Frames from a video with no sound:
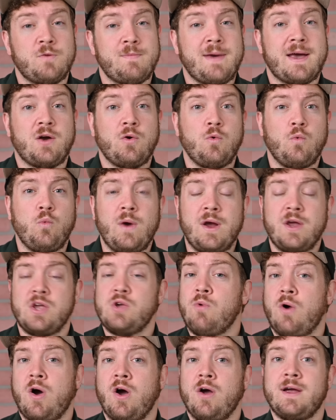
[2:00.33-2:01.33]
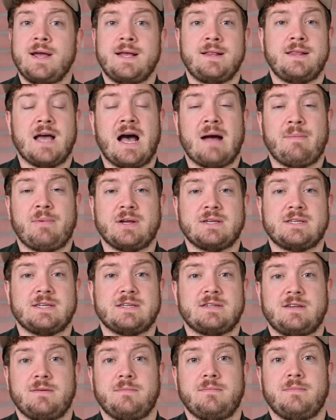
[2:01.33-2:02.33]
No matter where you are in the operating
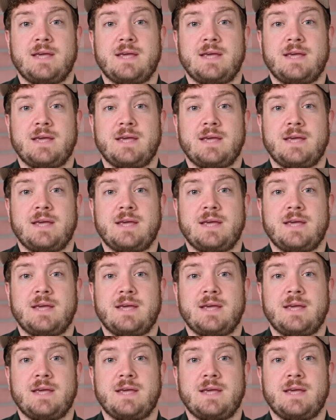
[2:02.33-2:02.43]
system,